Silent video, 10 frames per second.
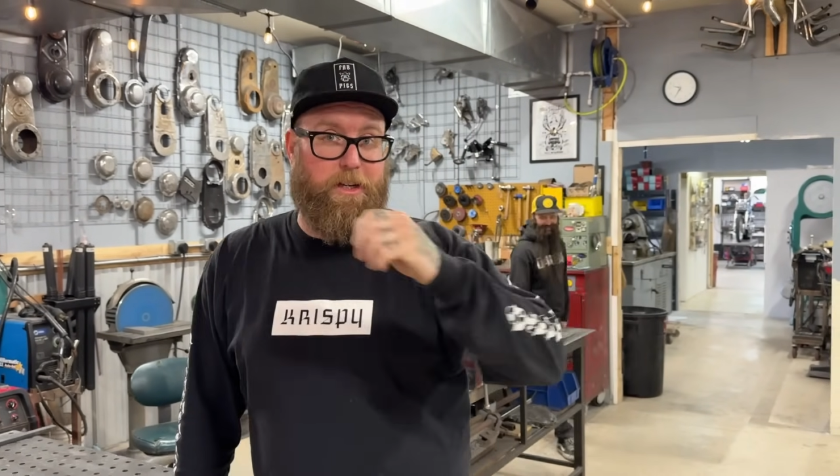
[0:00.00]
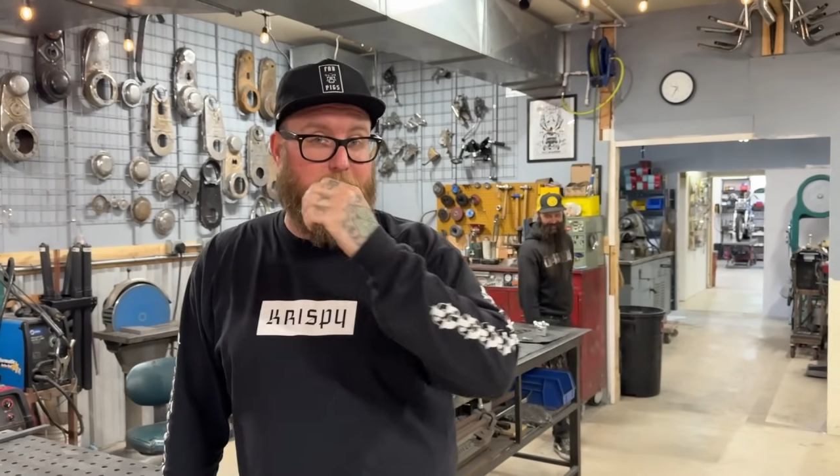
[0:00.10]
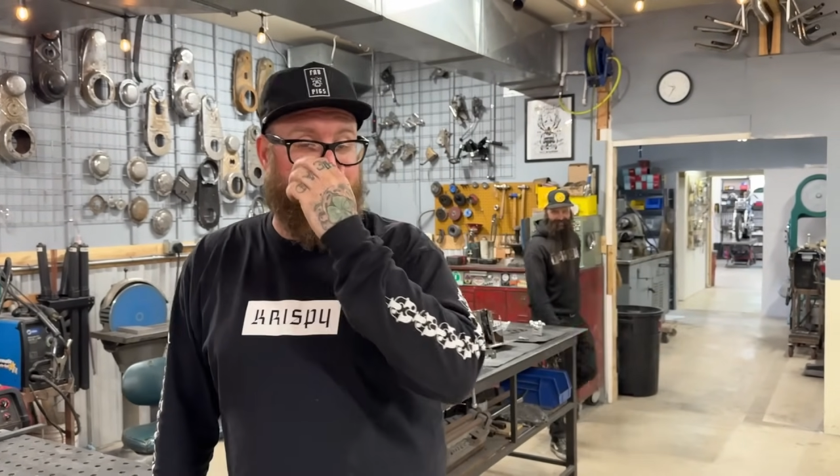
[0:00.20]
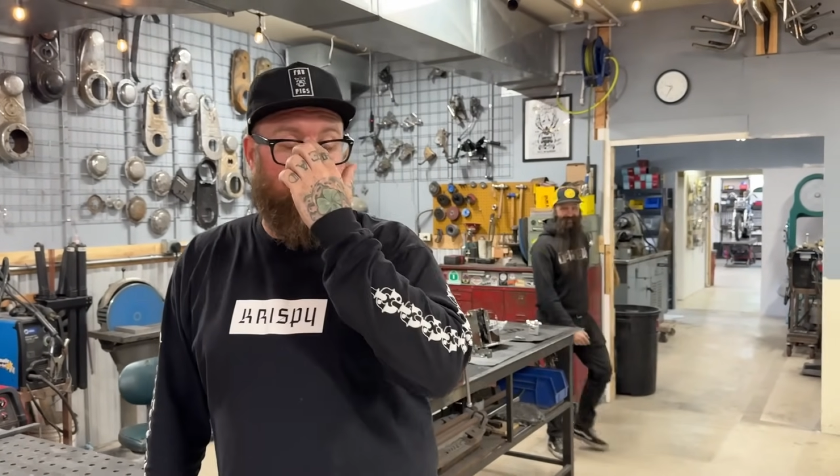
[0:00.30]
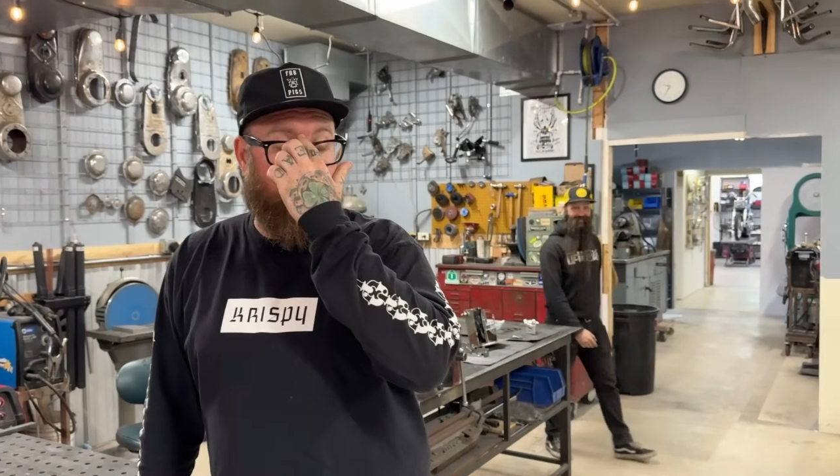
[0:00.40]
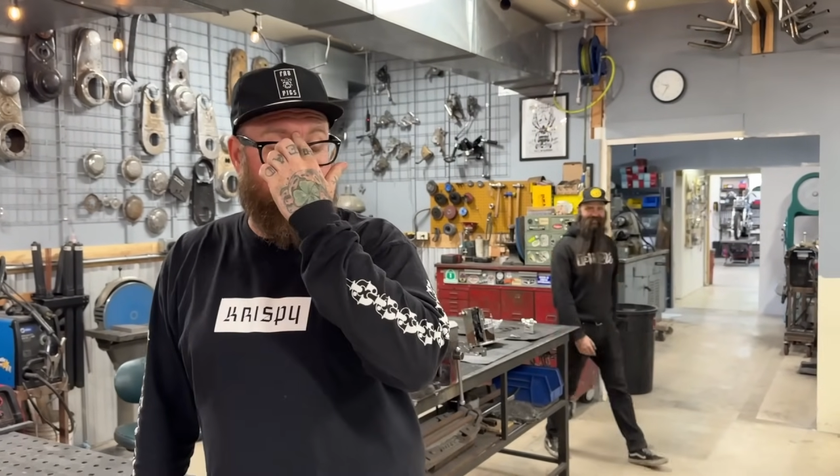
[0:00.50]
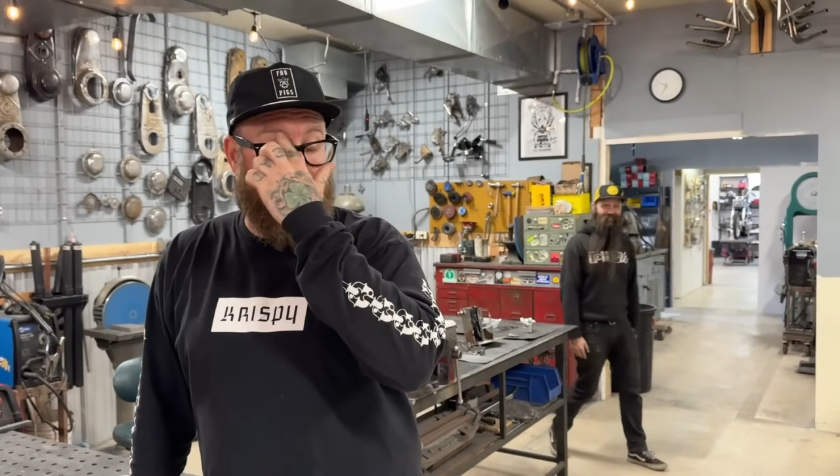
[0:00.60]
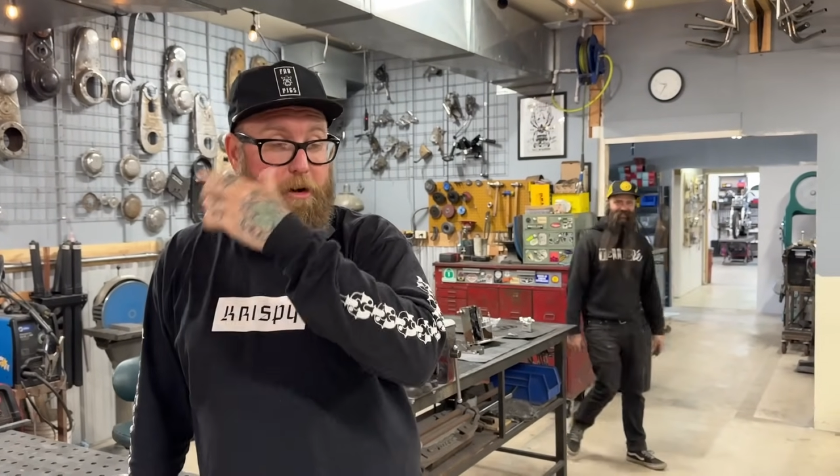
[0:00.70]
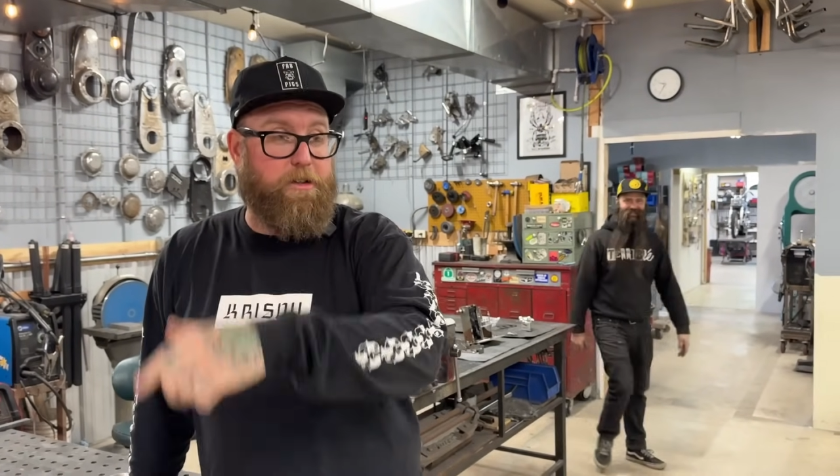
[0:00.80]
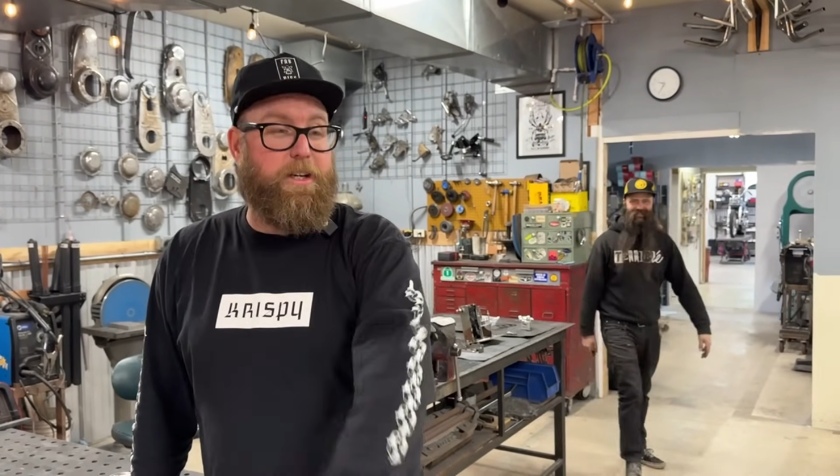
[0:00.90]

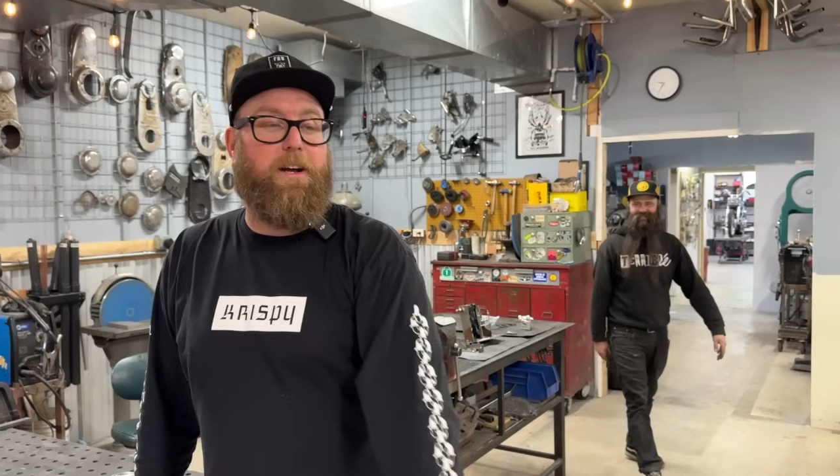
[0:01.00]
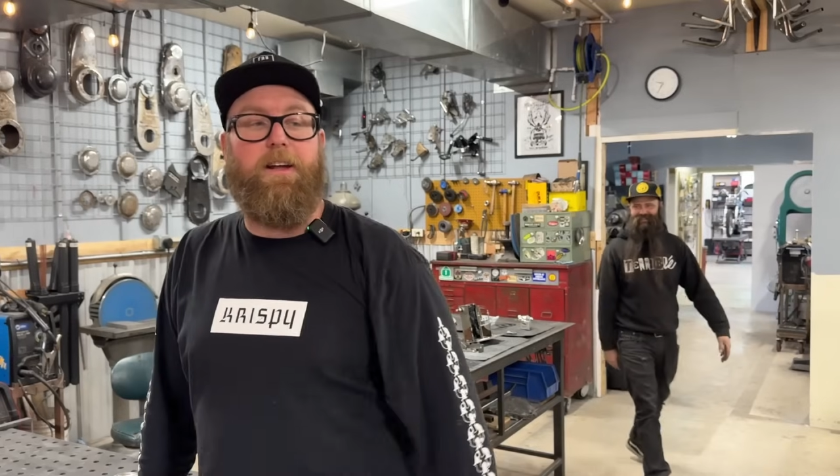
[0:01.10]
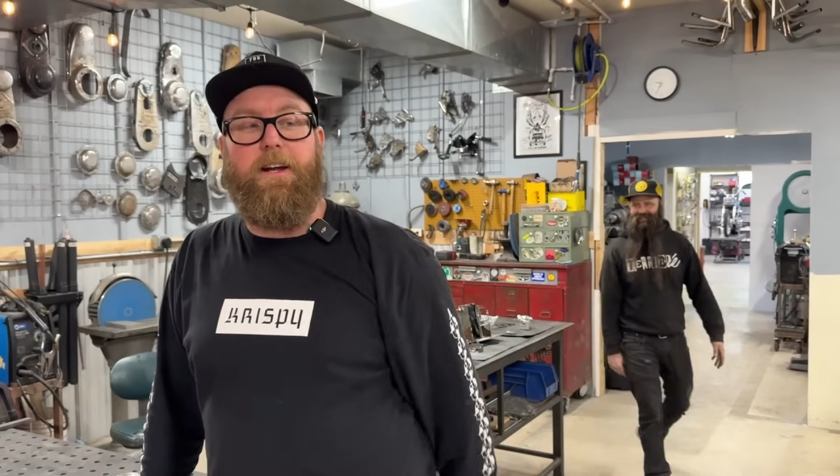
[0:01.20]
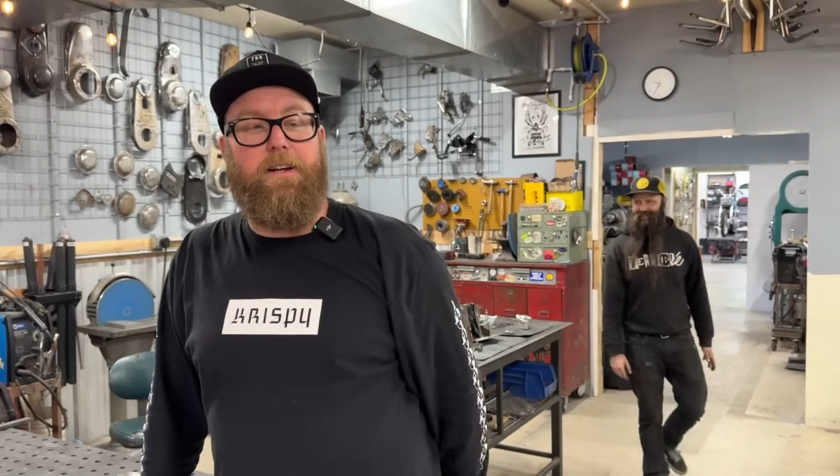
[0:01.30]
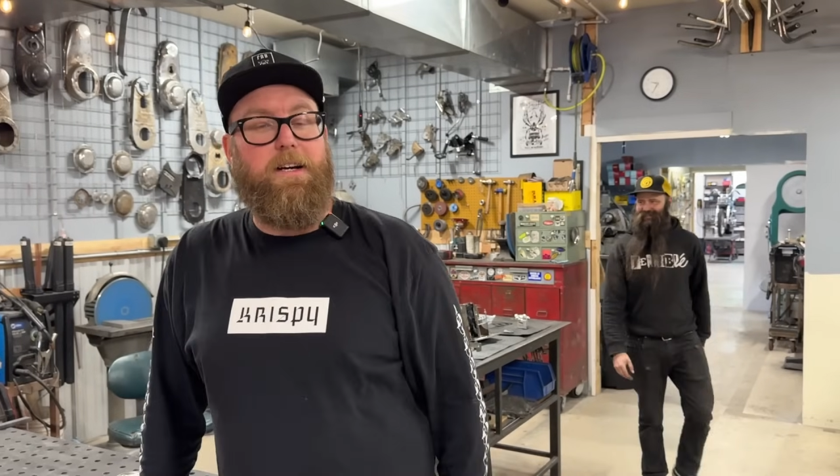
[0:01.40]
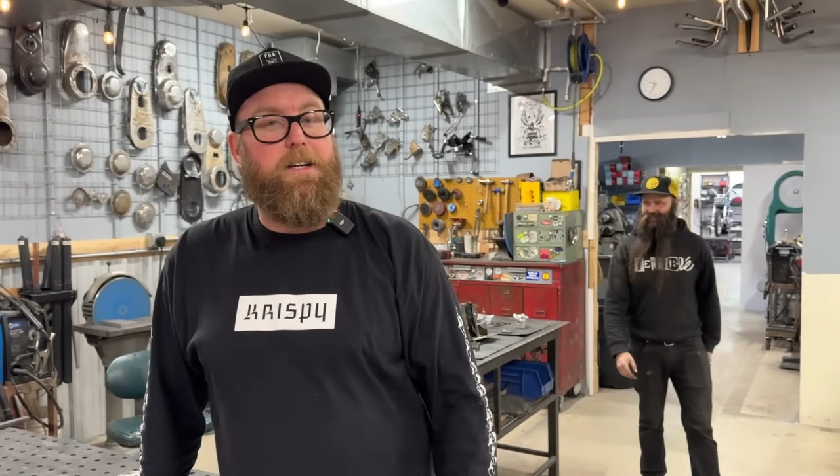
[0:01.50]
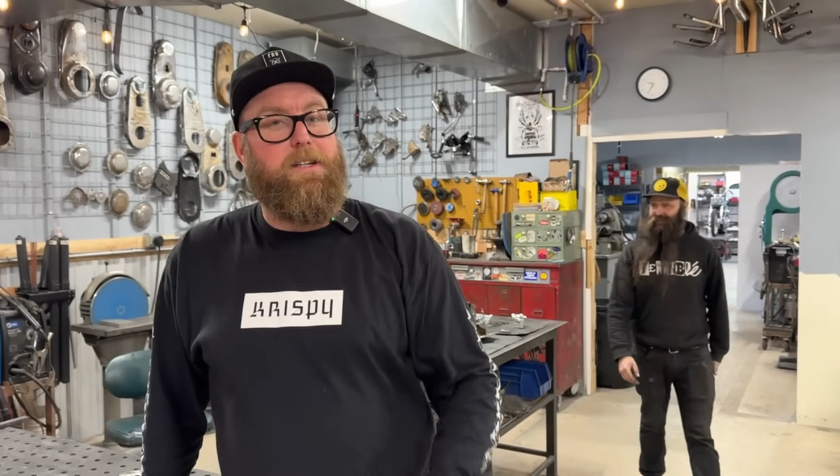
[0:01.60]
hardtailing